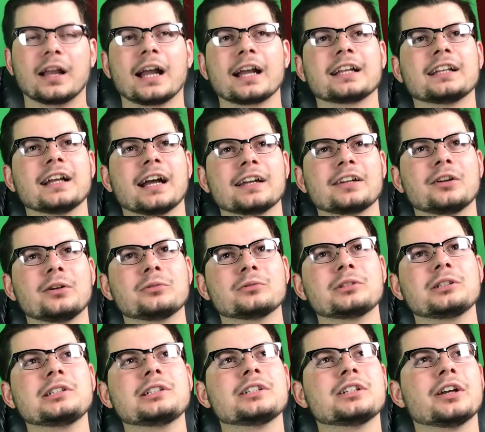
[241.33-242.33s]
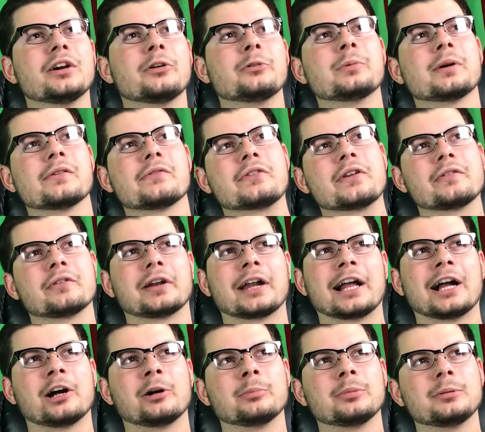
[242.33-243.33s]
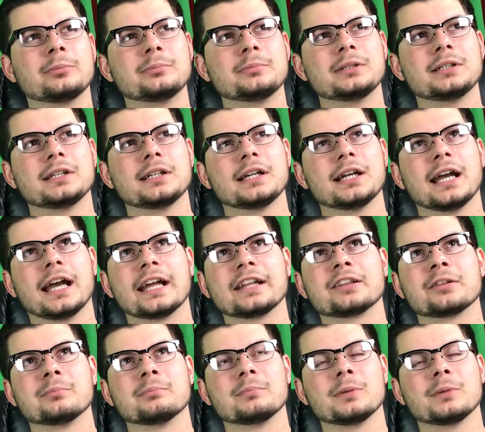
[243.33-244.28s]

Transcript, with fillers: I, I don't really know my favorite album at the